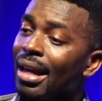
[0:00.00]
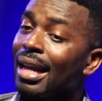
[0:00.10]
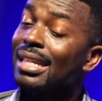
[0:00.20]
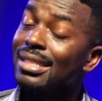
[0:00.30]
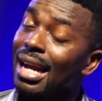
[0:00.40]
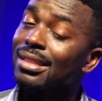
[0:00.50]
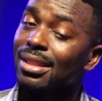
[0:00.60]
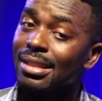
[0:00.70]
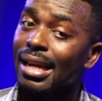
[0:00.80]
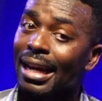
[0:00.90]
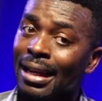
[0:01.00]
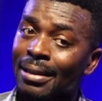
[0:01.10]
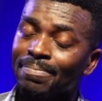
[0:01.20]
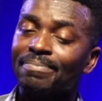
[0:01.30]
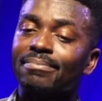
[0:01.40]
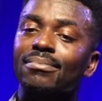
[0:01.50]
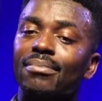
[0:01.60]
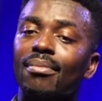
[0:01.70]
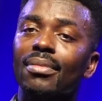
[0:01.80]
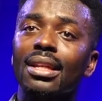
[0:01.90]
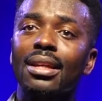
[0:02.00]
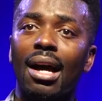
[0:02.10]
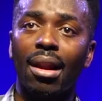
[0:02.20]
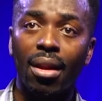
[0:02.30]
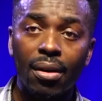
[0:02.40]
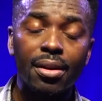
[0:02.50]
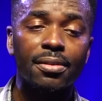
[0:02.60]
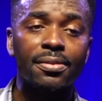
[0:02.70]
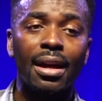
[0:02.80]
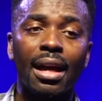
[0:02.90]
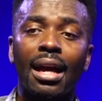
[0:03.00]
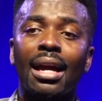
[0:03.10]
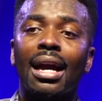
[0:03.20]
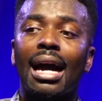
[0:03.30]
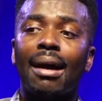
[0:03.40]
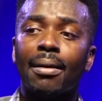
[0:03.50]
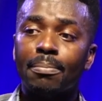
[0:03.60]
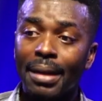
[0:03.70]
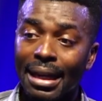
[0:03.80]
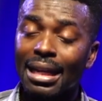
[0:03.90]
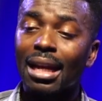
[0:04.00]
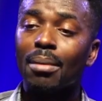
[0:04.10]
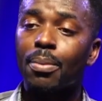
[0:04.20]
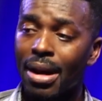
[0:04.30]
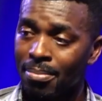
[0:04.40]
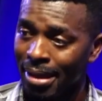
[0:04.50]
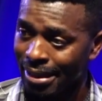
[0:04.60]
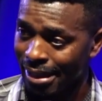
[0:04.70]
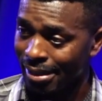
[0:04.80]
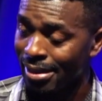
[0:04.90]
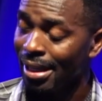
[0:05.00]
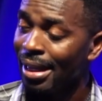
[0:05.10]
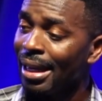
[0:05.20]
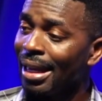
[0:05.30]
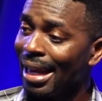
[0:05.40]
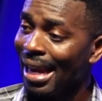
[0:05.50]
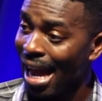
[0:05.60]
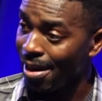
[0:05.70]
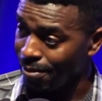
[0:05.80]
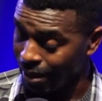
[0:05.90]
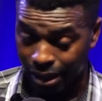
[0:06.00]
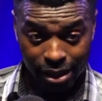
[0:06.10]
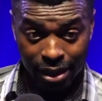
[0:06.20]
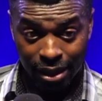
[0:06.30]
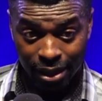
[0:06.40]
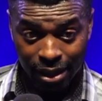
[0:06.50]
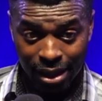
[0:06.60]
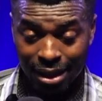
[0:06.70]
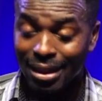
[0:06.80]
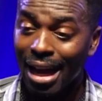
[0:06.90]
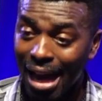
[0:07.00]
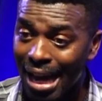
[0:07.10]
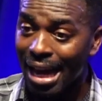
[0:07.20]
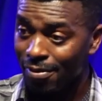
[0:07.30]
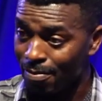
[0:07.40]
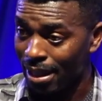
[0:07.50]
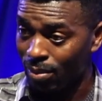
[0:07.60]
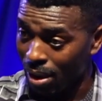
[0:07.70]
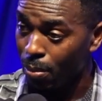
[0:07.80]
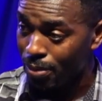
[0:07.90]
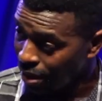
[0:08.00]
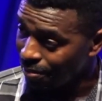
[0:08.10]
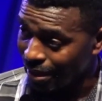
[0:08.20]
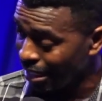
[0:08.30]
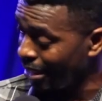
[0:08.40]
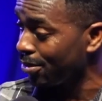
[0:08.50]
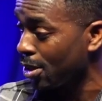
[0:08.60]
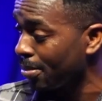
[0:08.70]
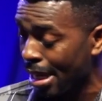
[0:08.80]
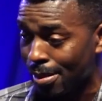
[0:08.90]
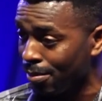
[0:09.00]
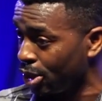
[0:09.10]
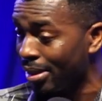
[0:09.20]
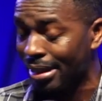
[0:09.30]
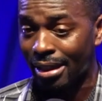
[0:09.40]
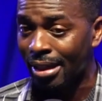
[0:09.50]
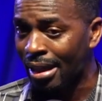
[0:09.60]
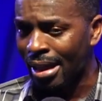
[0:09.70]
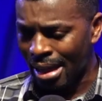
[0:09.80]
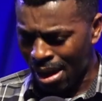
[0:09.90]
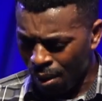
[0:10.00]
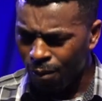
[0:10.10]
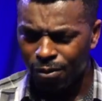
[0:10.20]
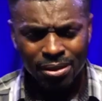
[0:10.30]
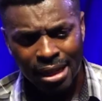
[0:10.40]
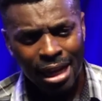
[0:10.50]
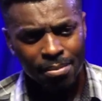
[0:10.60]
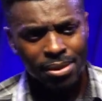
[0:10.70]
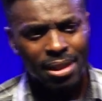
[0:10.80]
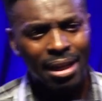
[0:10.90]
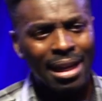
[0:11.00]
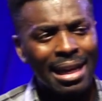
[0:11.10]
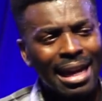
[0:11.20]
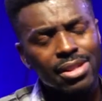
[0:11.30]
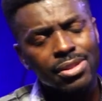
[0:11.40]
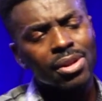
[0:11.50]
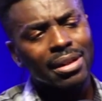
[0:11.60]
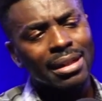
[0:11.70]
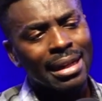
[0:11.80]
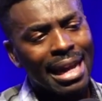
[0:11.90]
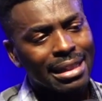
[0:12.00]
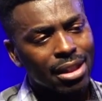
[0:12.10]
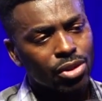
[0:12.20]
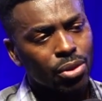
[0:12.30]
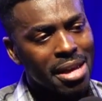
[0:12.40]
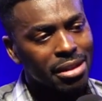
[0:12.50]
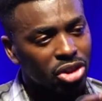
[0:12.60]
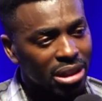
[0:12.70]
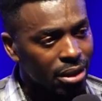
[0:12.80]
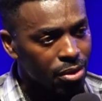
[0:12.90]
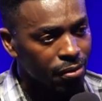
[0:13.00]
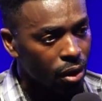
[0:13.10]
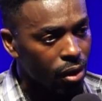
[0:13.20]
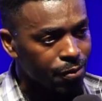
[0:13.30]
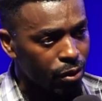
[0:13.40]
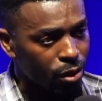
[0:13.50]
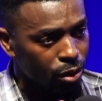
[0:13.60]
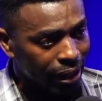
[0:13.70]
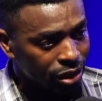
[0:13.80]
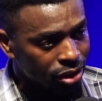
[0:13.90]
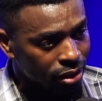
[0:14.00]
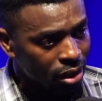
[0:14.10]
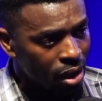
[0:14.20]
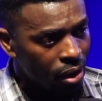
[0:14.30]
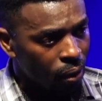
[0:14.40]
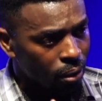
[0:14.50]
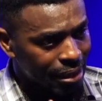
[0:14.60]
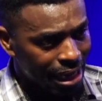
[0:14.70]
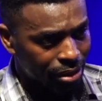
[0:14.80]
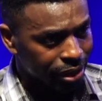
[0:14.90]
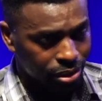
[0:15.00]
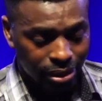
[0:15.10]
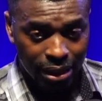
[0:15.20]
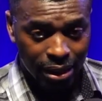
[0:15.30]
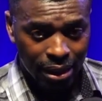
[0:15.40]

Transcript: it's sad to say, a lot of our big prayer meetings in Africa that I have been observing and sometimes even joining, oftentimes it's not connected to the agenda of God for a region or territory.